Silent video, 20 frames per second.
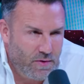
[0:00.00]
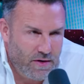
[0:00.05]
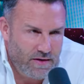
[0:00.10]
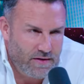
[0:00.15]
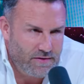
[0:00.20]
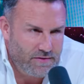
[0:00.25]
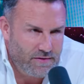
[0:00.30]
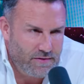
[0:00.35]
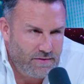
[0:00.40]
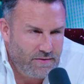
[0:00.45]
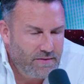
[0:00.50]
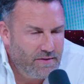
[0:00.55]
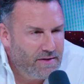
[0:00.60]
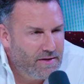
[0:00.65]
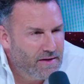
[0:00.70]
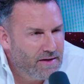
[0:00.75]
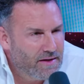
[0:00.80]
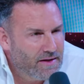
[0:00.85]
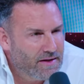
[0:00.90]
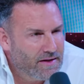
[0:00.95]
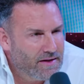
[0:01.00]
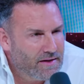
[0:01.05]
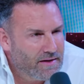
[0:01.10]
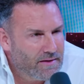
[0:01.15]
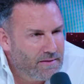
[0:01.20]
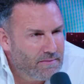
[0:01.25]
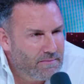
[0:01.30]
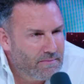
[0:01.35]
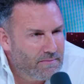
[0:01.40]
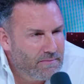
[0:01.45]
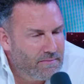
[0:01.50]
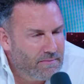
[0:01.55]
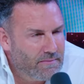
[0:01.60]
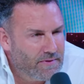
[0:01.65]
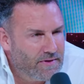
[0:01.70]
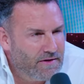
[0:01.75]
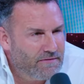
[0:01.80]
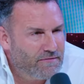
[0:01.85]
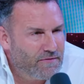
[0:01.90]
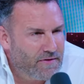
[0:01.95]
one of the two,
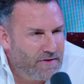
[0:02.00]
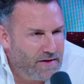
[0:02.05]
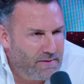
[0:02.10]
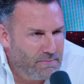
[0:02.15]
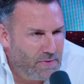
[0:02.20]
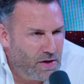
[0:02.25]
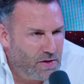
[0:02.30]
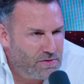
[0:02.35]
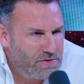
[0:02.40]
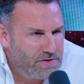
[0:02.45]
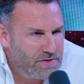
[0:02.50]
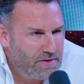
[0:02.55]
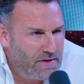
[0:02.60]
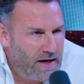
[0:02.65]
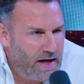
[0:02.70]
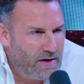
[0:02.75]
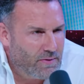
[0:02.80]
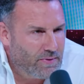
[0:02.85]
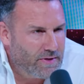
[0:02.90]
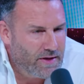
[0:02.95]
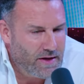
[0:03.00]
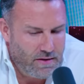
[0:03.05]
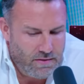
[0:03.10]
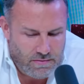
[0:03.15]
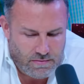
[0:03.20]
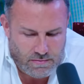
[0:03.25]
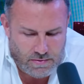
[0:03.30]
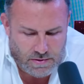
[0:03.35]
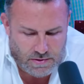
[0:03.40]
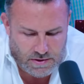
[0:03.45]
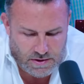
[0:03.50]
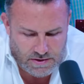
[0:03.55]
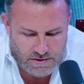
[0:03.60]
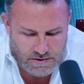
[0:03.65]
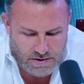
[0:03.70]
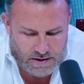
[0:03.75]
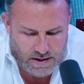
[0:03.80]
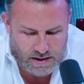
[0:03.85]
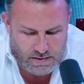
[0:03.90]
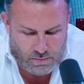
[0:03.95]
different than most. How do we know? Well,
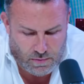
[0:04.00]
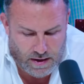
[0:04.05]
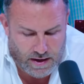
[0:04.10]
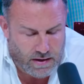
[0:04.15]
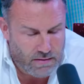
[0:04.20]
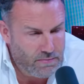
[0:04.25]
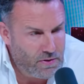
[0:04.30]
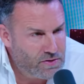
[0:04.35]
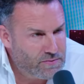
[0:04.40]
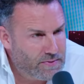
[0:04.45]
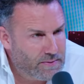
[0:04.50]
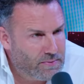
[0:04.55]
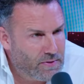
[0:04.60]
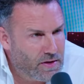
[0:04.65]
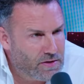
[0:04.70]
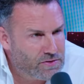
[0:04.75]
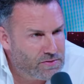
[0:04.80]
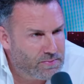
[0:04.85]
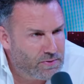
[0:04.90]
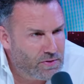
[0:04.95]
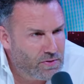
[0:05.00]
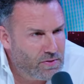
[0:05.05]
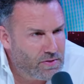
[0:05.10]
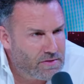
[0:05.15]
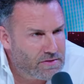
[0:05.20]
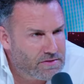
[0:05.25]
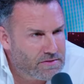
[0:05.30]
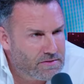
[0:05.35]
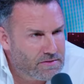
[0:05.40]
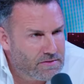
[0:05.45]
because again, why aren't most people entrepreneurs?